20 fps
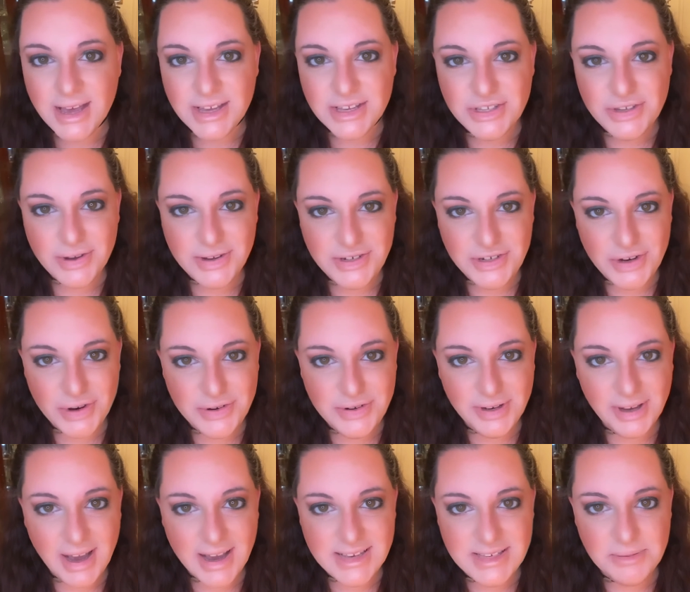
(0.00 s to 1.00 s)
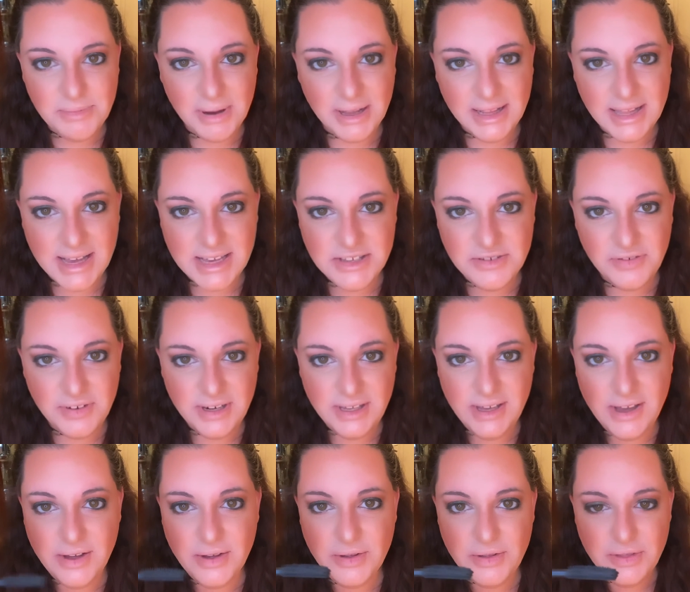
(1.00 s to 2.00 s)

So I showed you guys in my last video